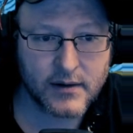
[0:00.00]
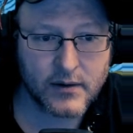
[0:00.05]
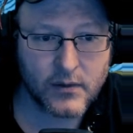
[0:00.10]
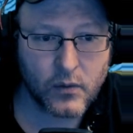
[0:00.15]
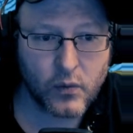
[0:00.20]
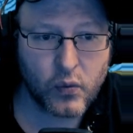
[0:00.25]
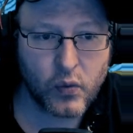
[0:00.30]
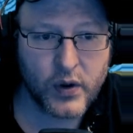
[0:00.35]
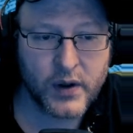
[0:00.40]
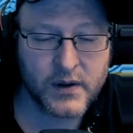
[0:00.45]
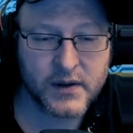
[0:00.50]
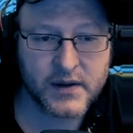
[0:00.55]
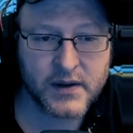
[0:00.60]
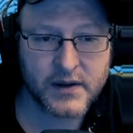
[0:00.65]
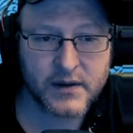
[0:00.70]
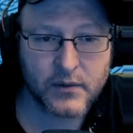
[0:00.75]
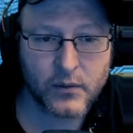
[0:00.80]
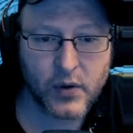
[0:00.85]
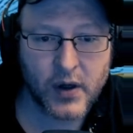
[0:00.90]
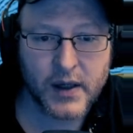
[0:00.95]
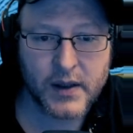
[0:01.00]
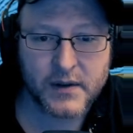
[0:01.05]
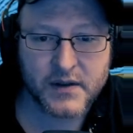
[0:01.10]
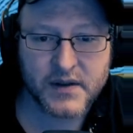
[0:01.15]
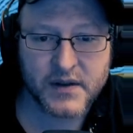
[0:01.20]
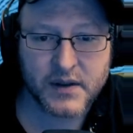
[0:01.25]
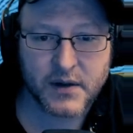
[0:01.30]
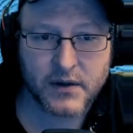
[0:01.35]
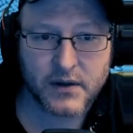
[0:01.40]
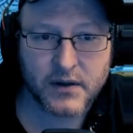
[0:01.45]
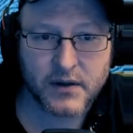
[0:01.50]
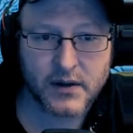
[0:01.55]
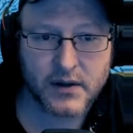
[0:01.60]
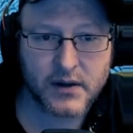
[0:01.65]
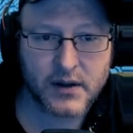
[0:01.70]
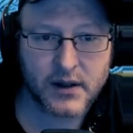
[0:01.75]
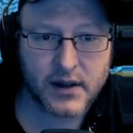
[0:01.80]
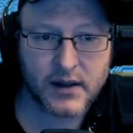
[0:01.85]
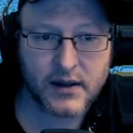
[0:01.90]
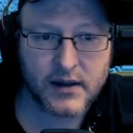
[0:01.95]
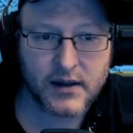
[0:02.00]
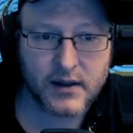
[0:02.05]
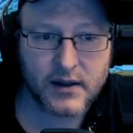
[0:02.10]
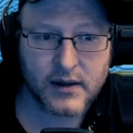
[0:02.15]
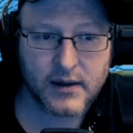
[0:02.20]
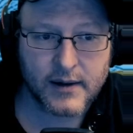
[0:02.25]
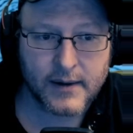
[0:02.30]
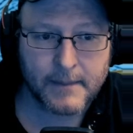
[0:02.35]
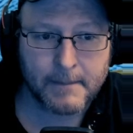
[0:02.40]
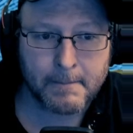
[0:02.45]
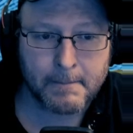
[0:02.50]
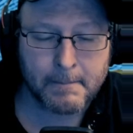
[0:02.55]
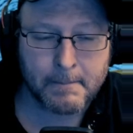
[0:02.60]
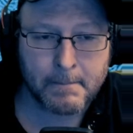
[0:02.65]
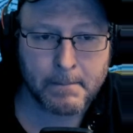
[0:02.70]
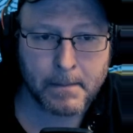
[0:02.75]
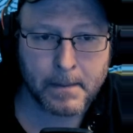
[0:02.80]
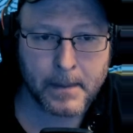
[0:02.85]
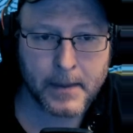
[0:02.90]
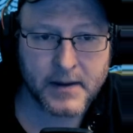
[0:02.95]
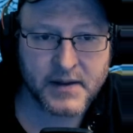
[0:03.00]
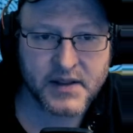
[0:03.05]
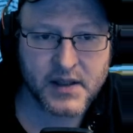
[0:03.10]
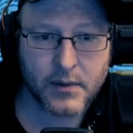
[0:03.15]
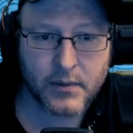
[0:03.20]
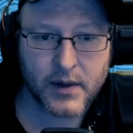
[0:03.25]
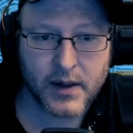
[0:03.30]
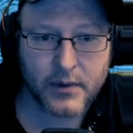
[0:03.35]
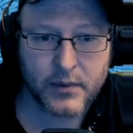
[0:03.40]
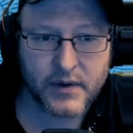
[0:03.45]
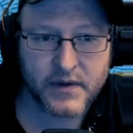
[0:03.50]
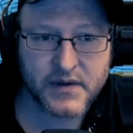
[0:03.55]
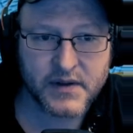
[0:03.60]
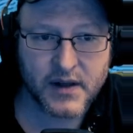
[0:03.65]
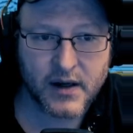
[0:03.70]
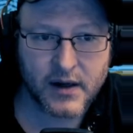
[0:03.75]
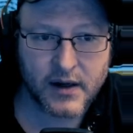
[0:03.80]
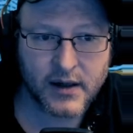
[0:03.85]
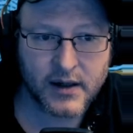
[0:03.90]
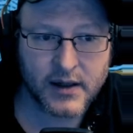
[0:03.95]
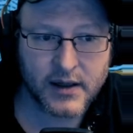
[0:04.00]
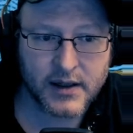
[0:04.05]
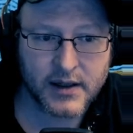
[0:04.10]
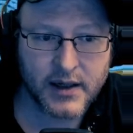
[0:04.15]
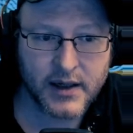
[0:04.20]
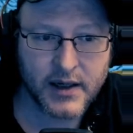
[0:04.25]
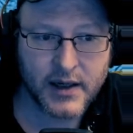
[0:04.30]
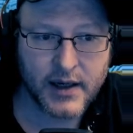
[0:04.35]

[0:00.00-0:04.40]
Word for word: wild, wilds token somewhere with Dahan.